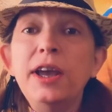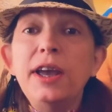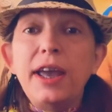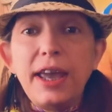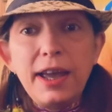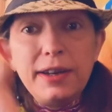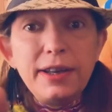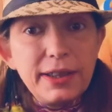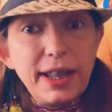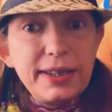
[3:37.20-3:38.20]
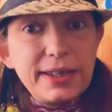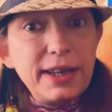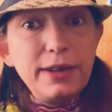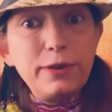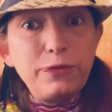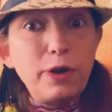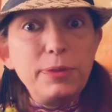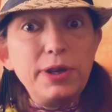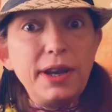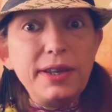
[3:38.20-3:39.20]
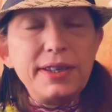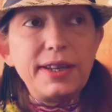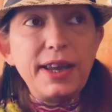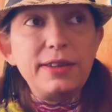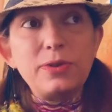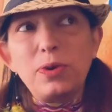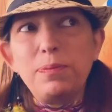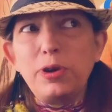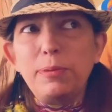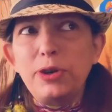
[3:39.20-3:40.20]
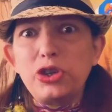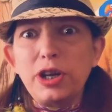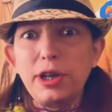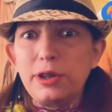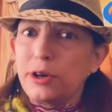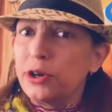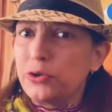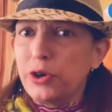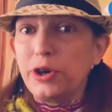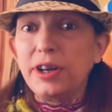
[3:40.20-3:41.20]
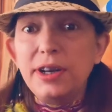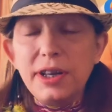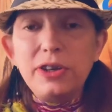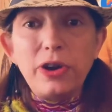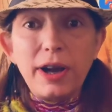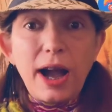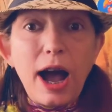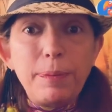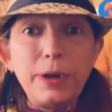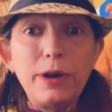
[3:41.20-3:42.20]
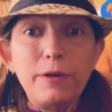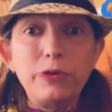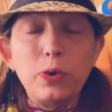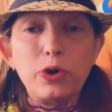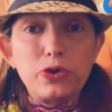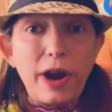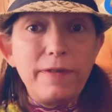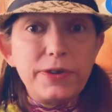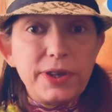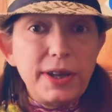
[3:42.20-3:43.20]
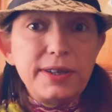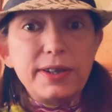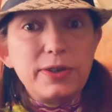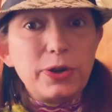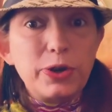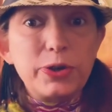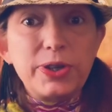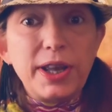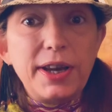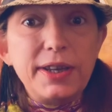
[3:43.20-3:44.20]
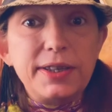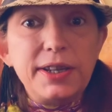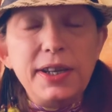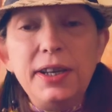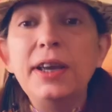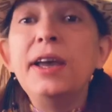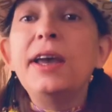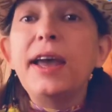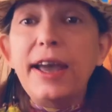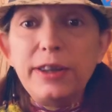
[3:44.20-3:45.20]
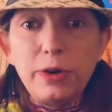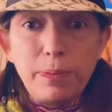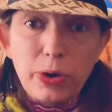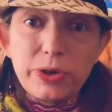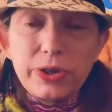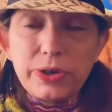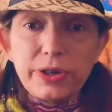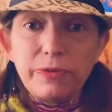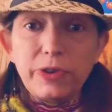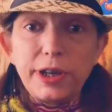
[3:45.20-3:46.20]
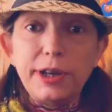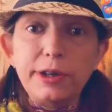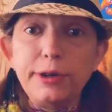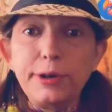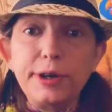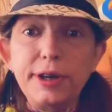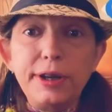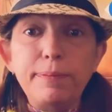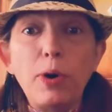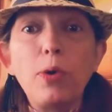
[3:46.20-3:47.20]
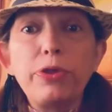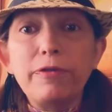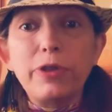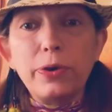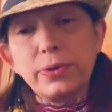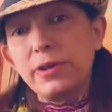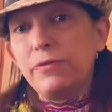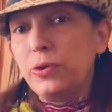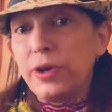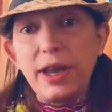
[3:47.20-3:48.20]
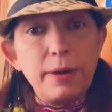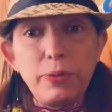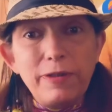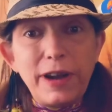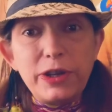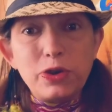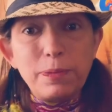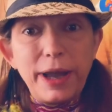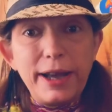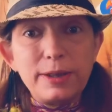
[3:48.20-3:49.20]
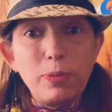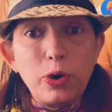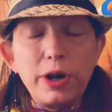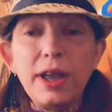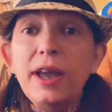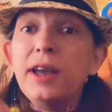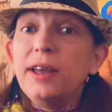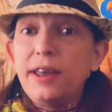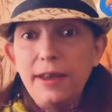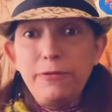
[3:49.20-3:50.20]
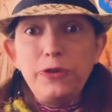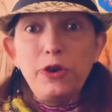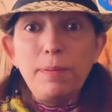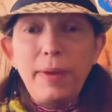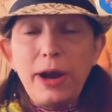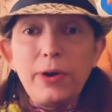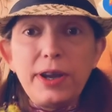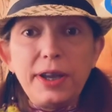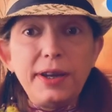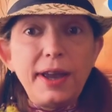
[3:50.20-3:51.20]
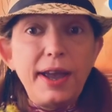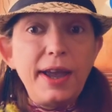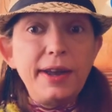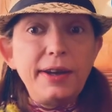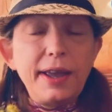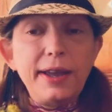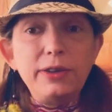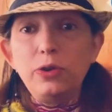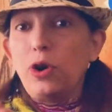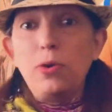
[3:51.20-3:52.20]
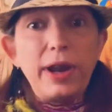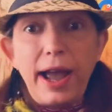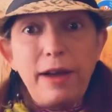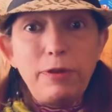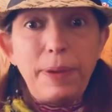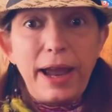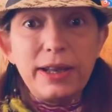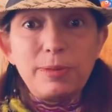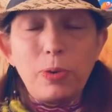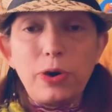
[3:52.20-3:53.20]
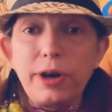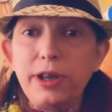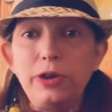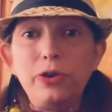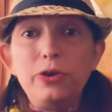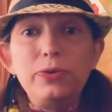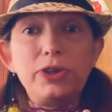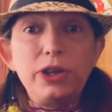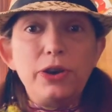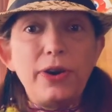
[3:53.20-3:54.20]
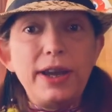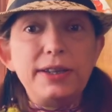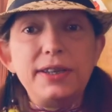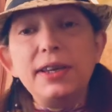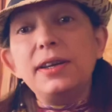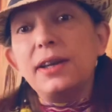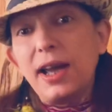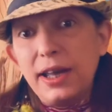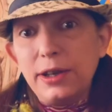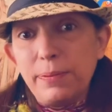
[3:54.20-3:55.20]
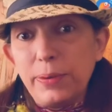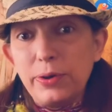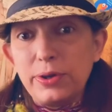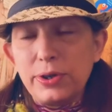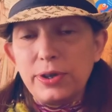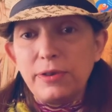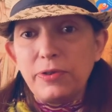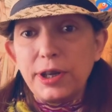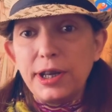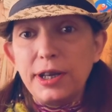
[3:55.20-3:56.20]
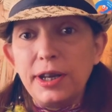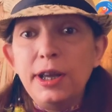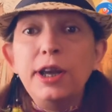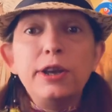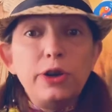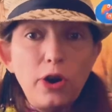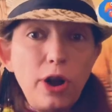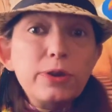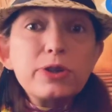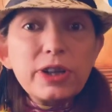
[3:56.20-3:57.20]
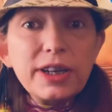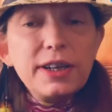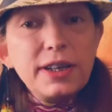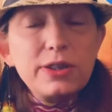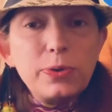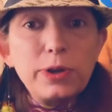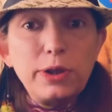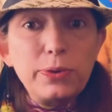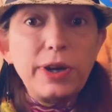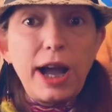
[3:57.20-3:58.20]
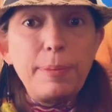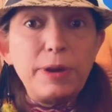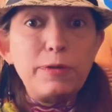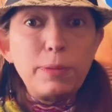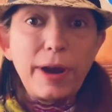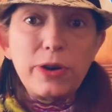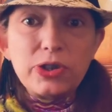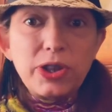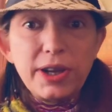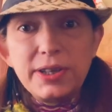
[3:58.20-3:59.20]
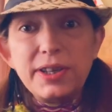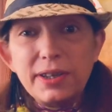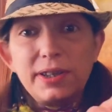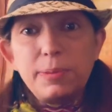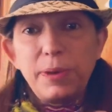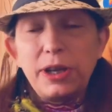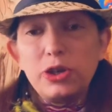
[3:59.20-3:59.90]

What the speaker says: and let's say you're from the United States or pretty much any other country, you're going to need a copy of your driver's license or your state ID and your birth certificate. You're going to need both of those if you can't provide your passport. If you're married and you don't have a passport and you're using your ID and your birth certificate, you're also going to need to include a copy of your marriage license because